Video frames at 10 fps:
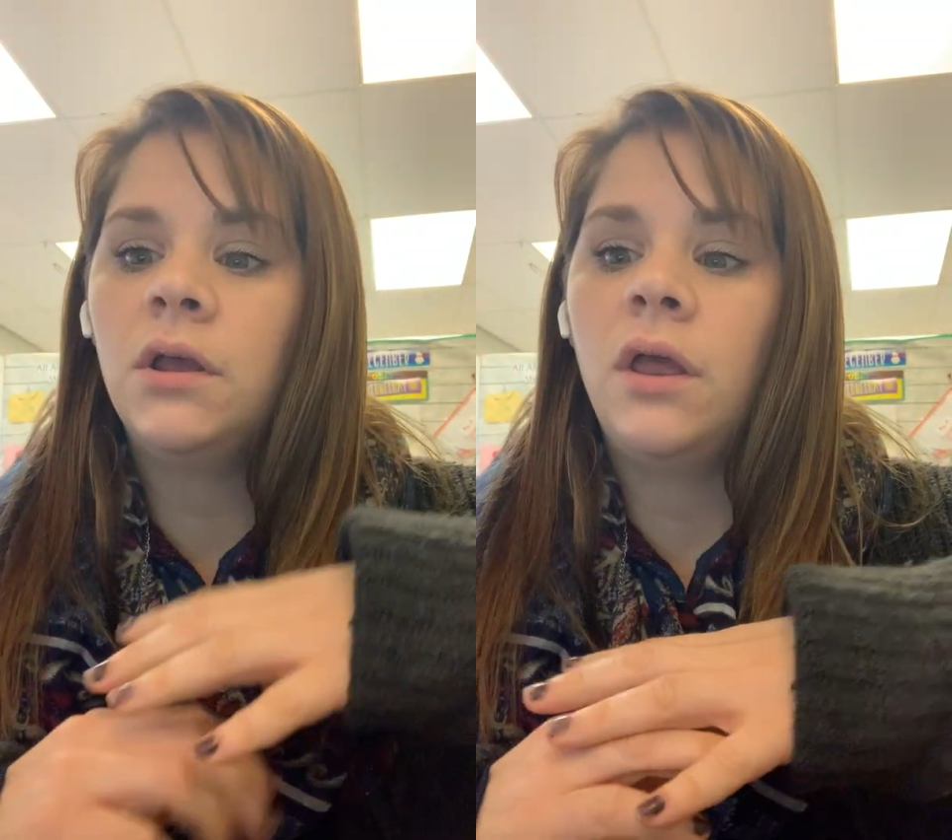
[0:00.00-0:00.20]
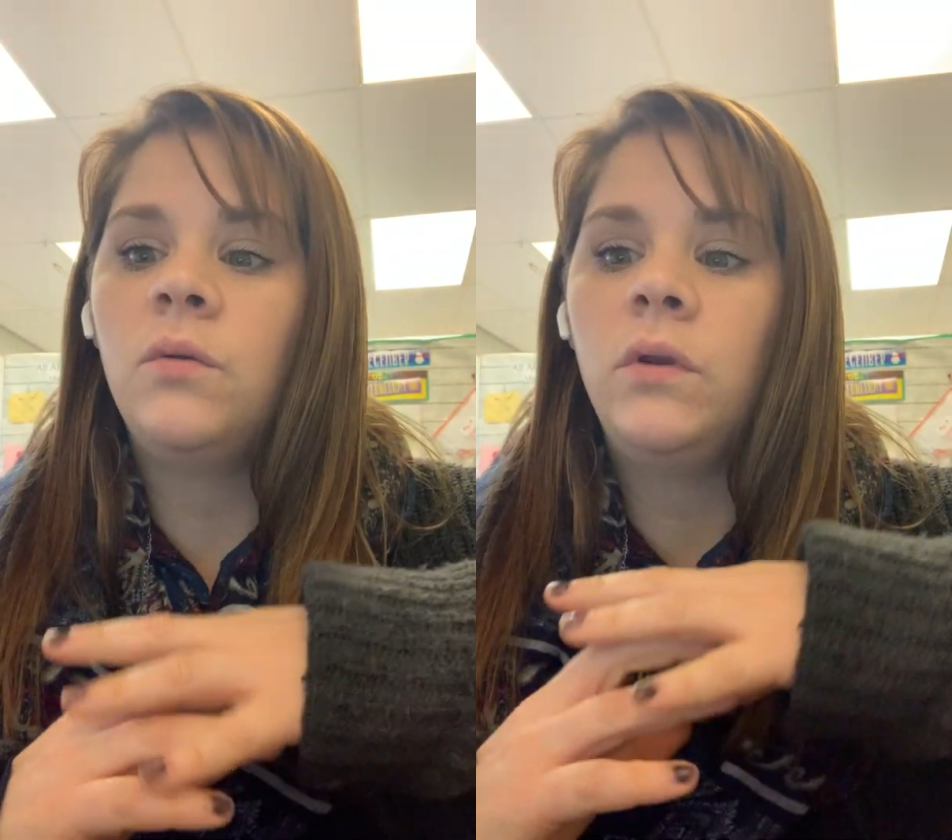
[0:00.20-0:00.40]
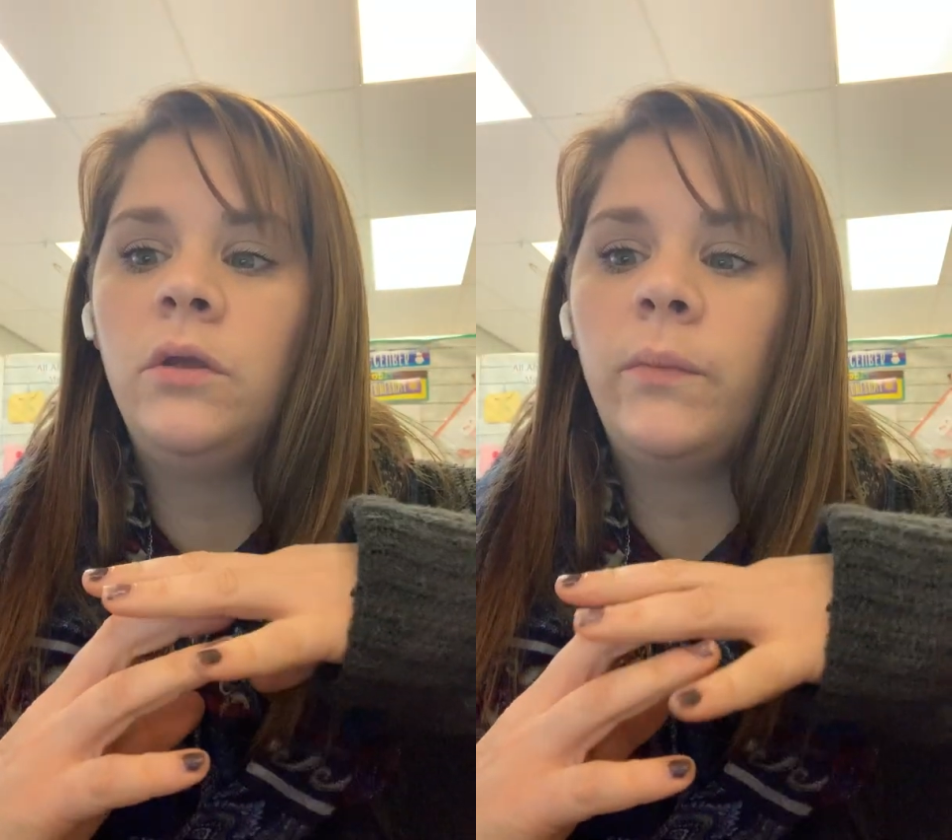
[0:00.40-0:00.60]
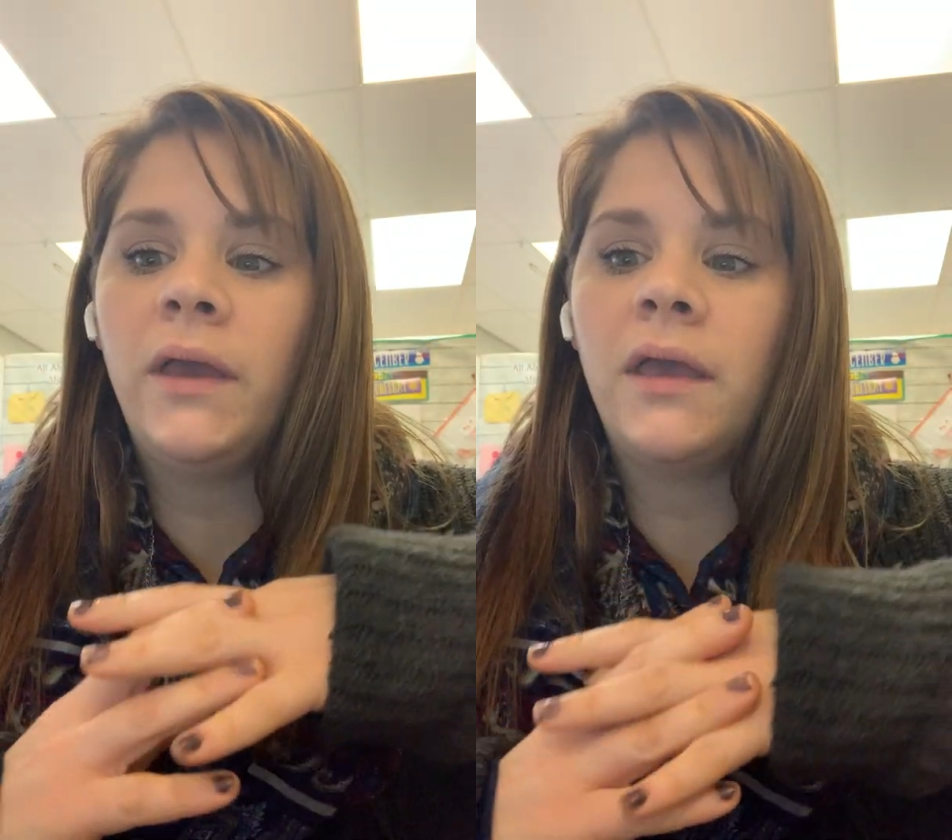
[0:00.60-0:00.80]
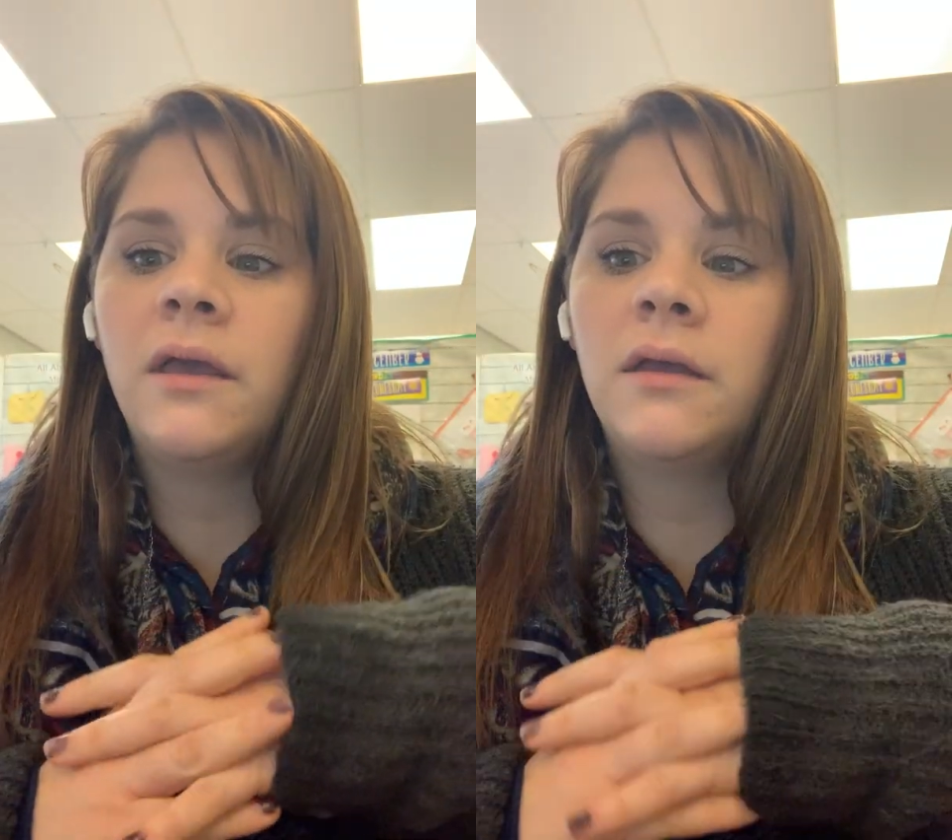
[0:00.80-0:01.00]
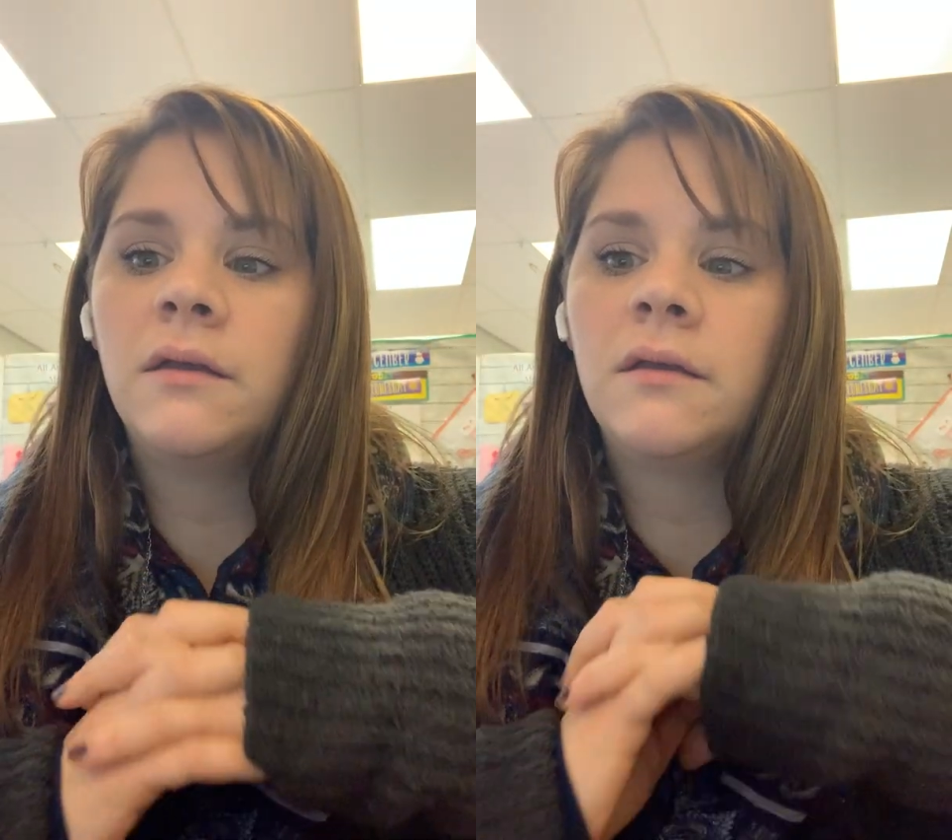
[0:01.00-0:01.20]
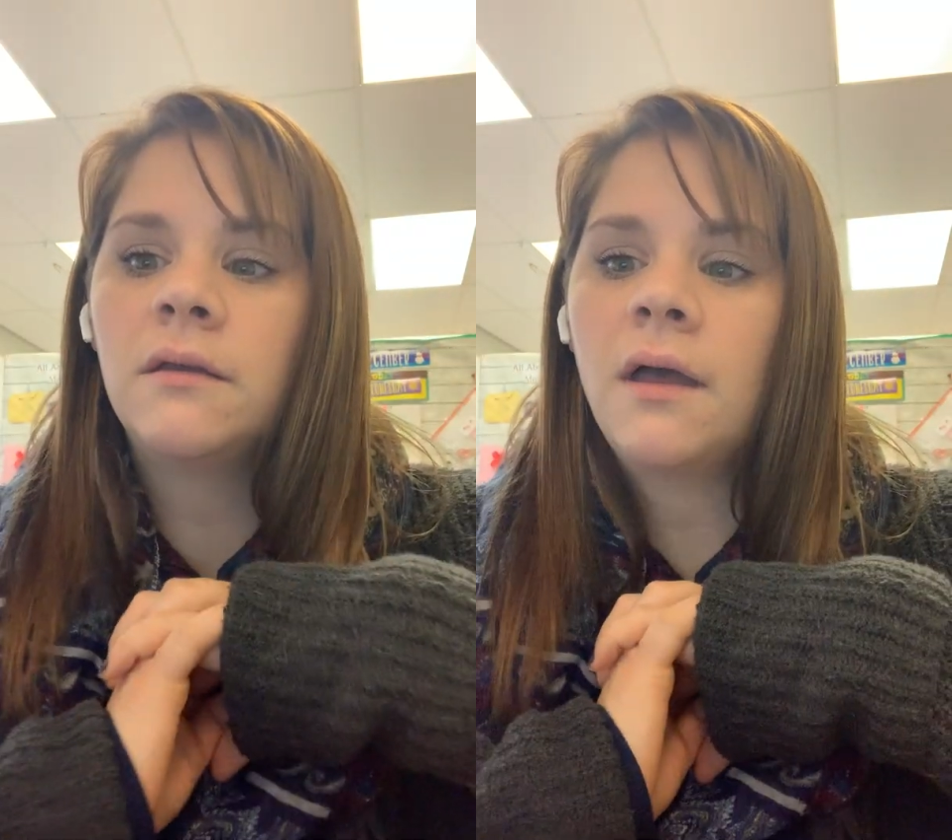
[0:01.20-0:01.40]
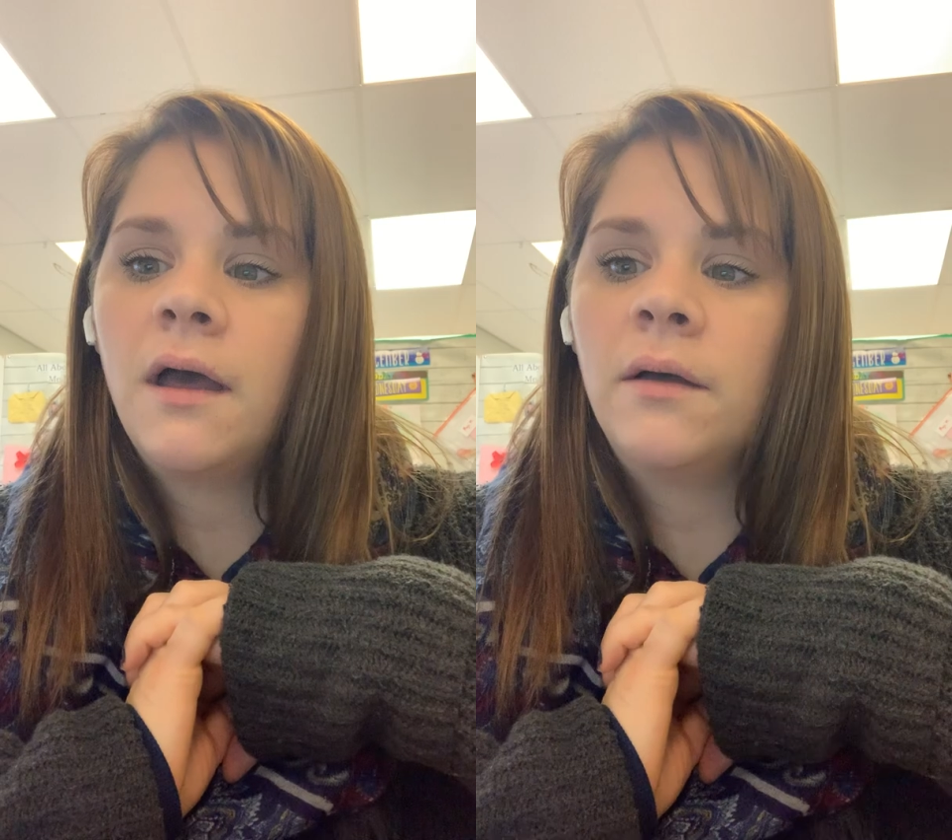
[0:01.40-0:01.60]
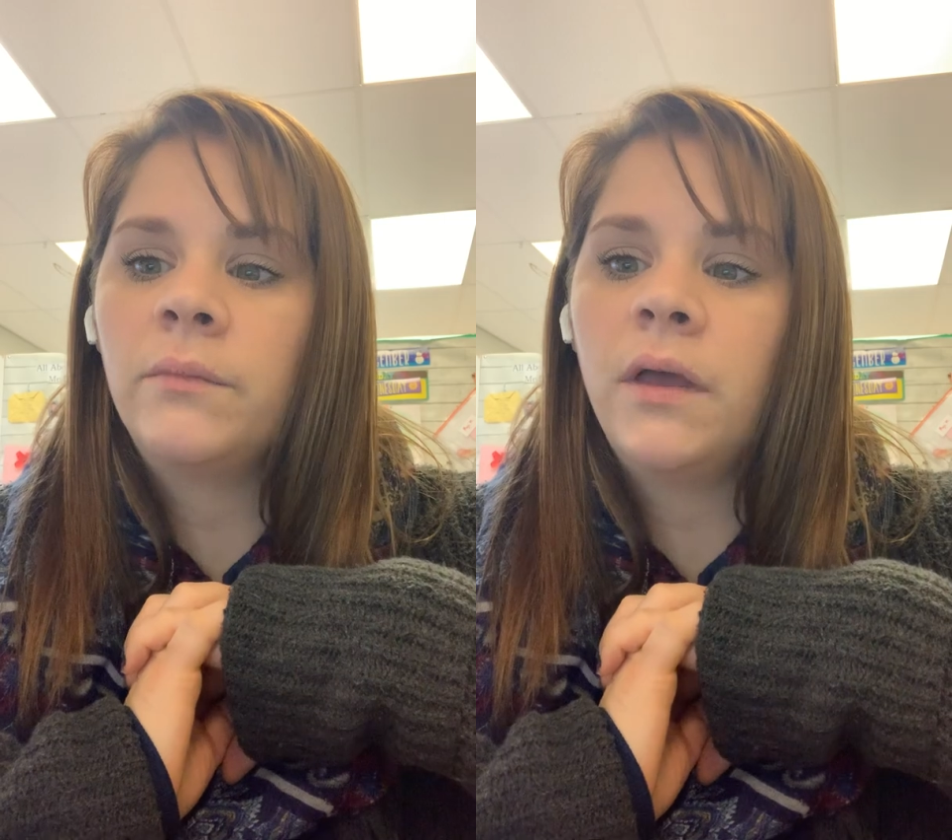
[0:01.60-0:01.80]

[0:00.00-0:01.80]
And when you make, it